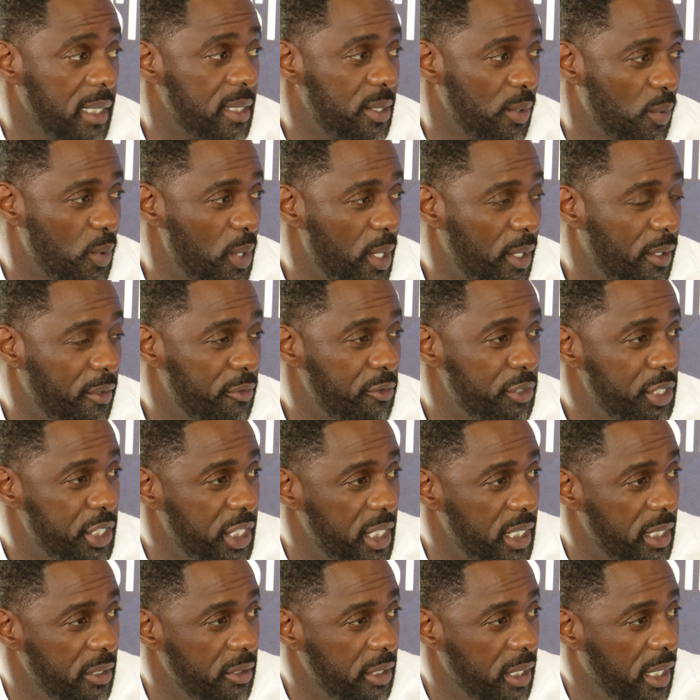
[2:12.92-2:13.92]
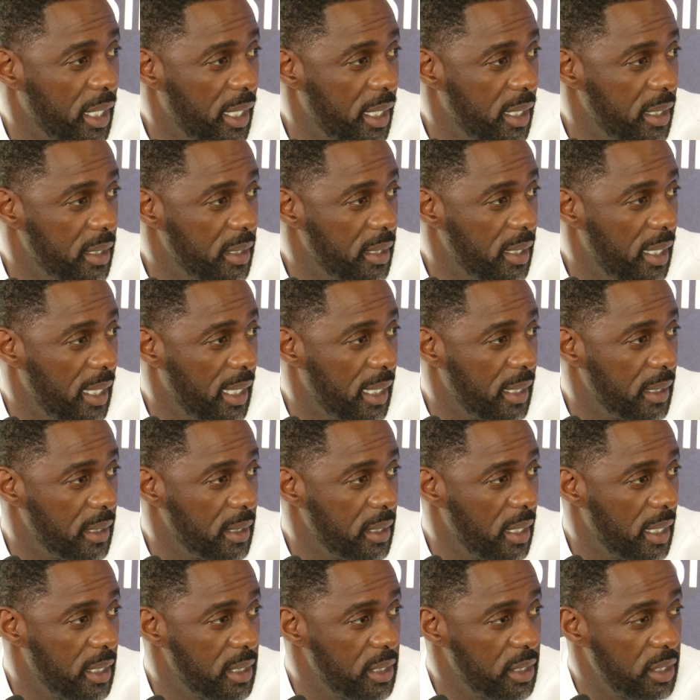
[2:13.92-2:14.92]
to work with Regina again
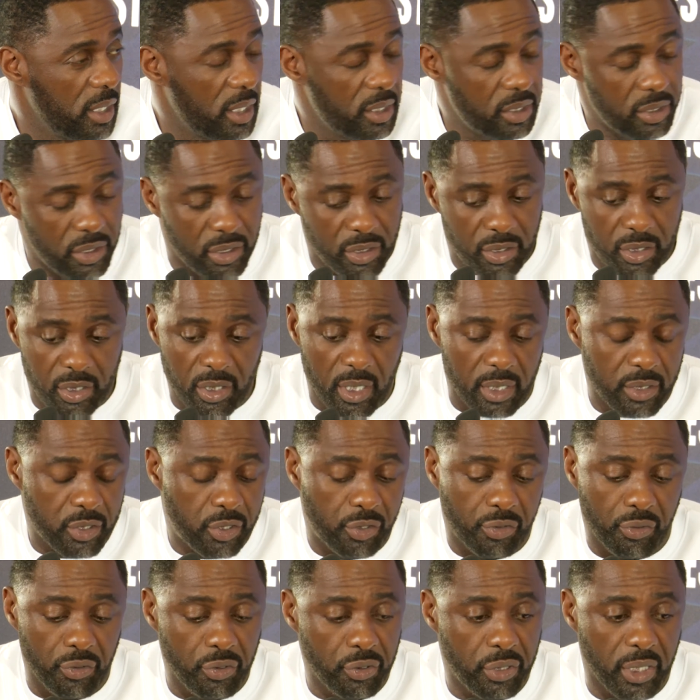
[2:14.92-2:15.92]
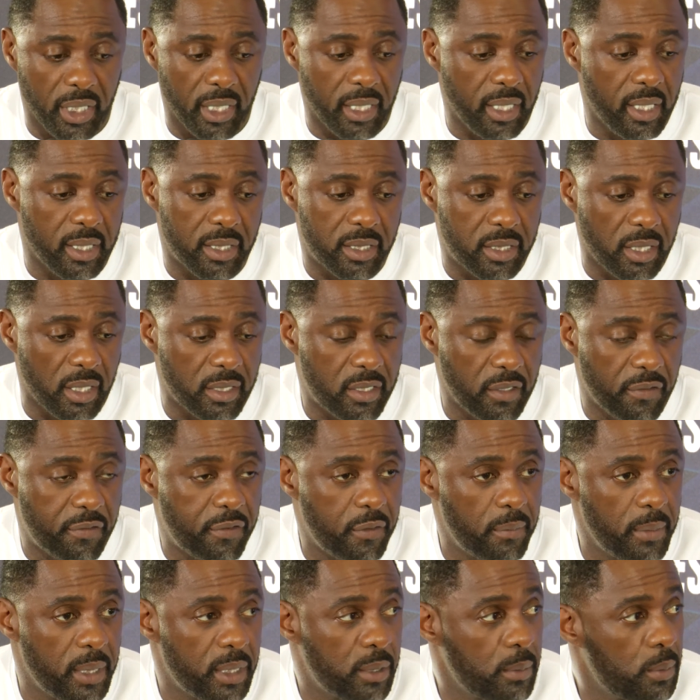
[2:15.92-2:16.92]
and, and, and, and Trudy is such a
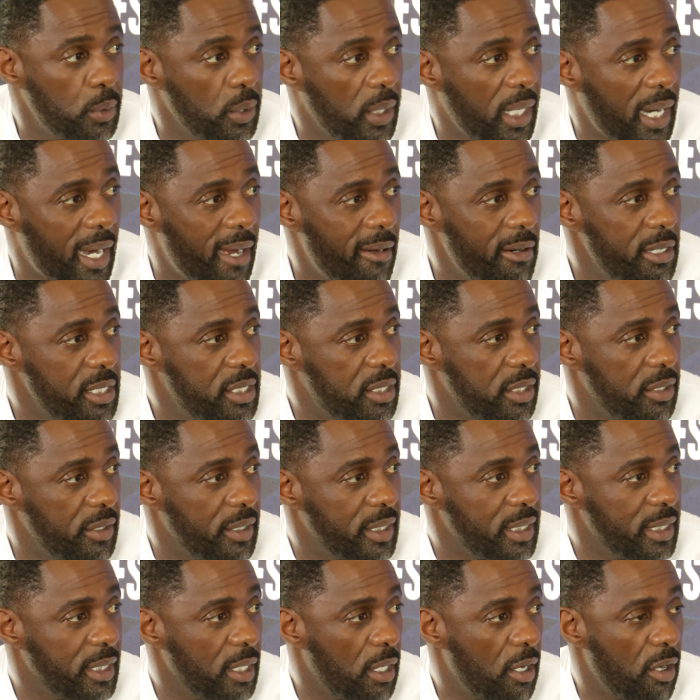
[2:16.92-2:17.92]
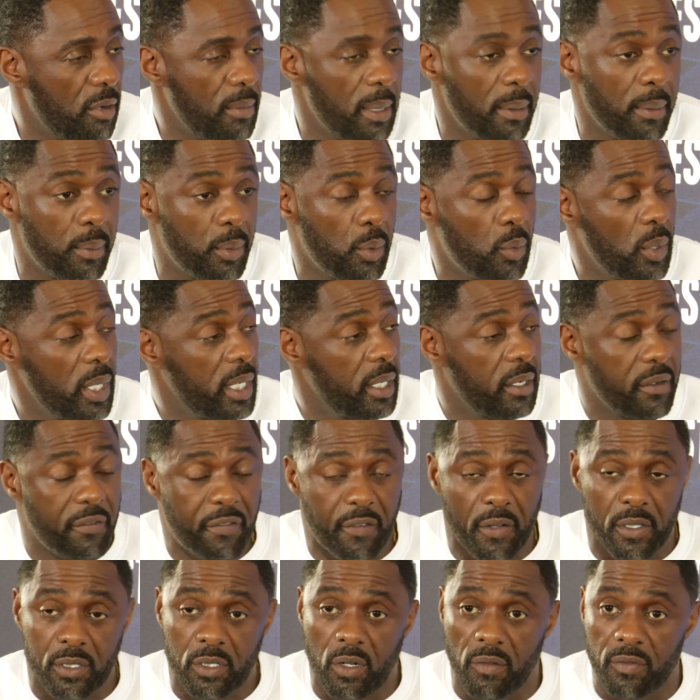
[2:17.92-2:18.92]
formidable character. And, you know, I remember one of the
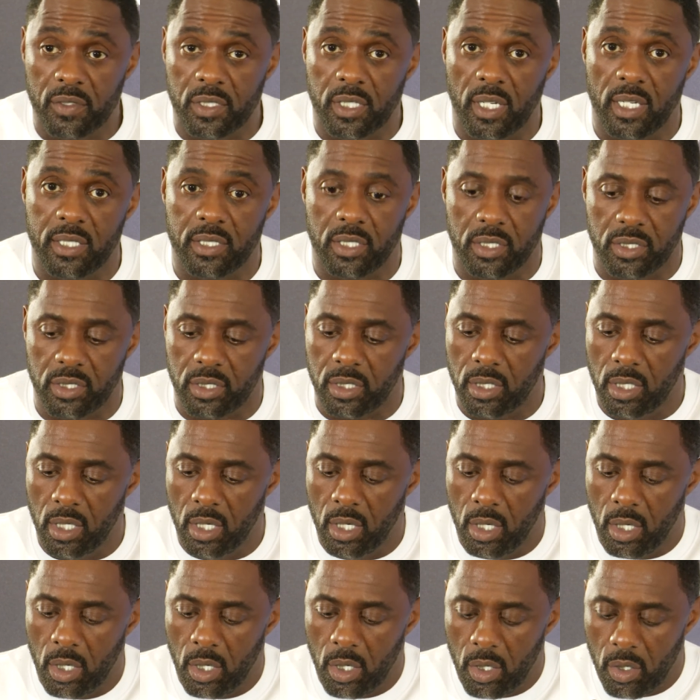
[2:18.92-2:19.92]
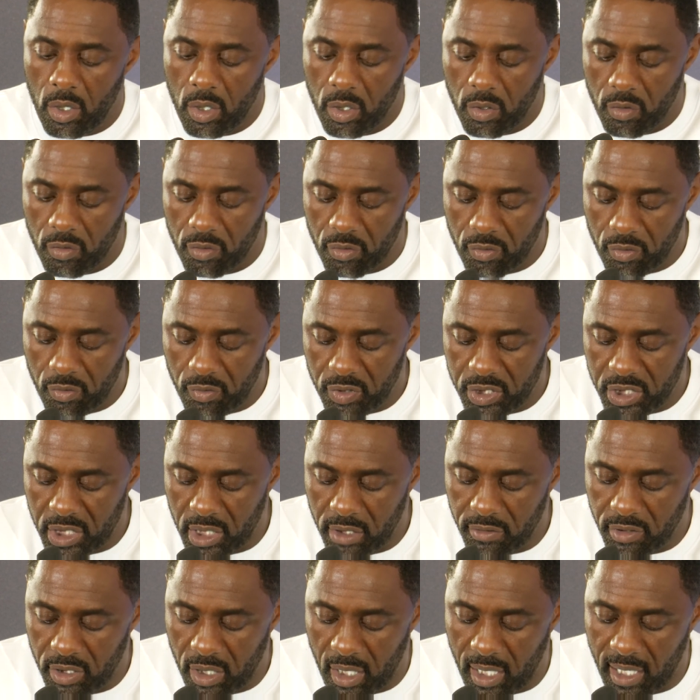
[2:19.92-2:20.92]
first conversations
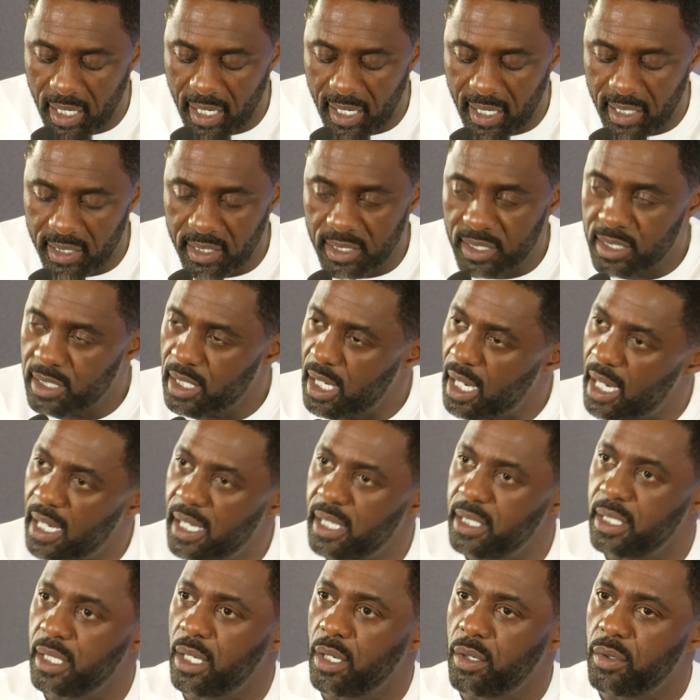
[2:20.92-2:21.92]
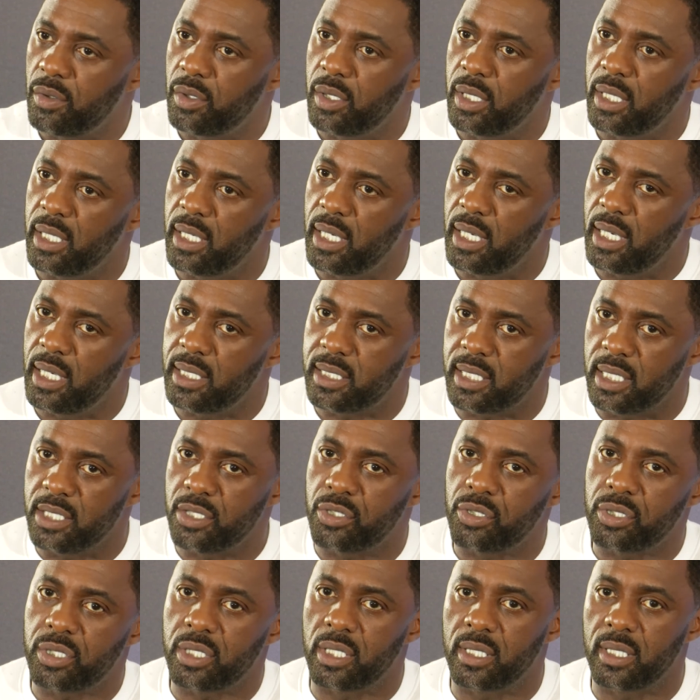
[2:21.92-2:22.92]
Regina and I had is that, you know, it's
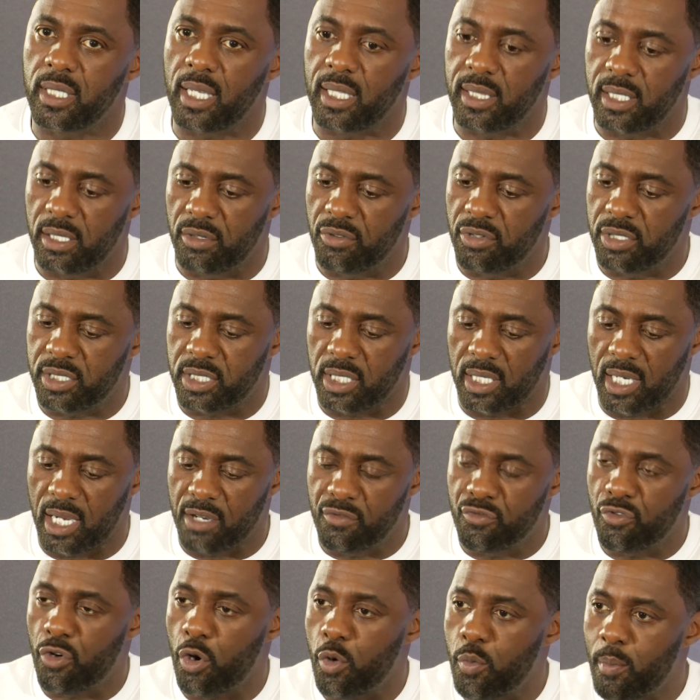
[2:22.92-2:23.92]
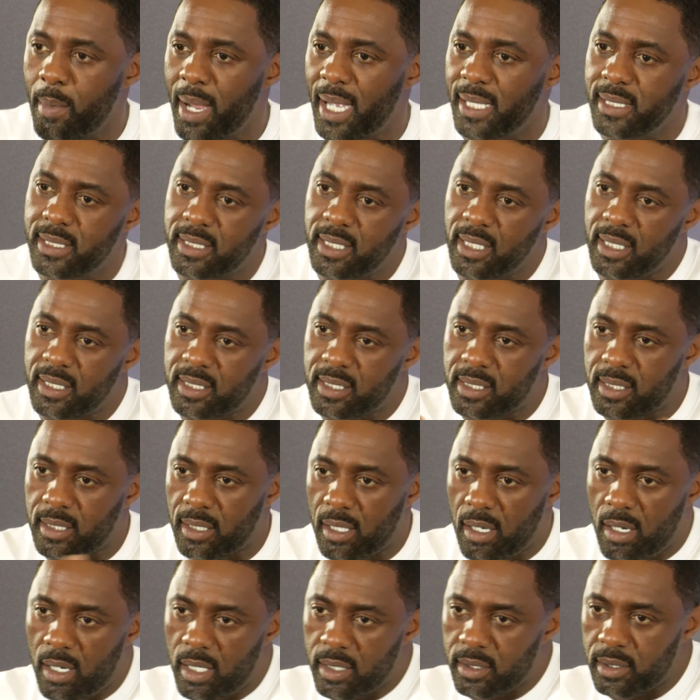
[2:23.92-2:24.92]
interesting that there isn't a romantic
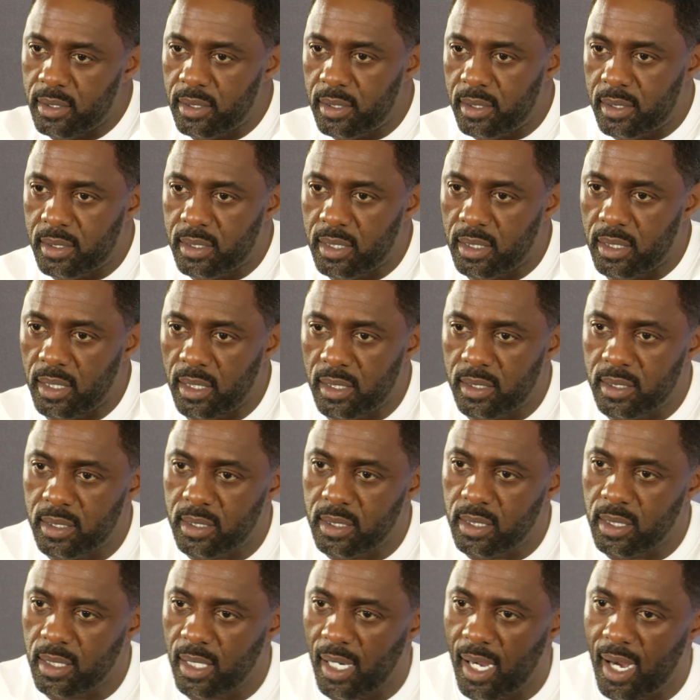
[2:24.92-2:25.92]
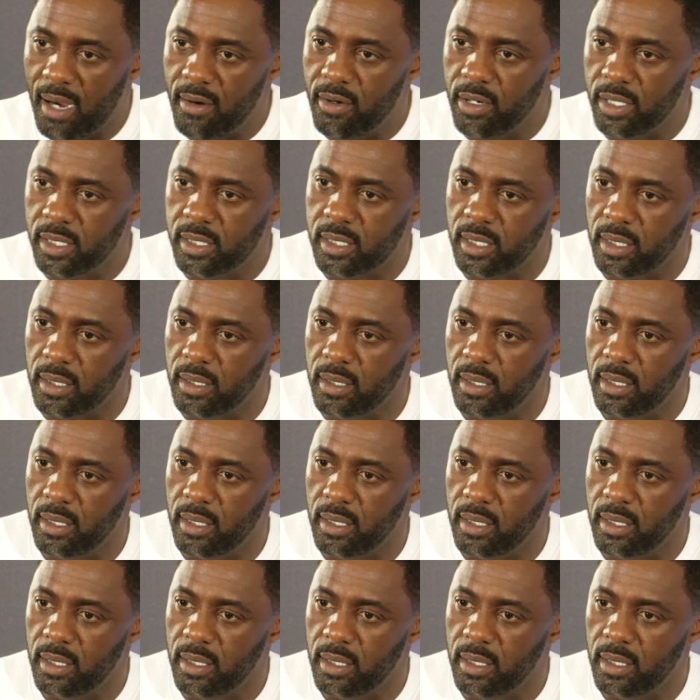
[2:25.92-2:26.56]
slant to this character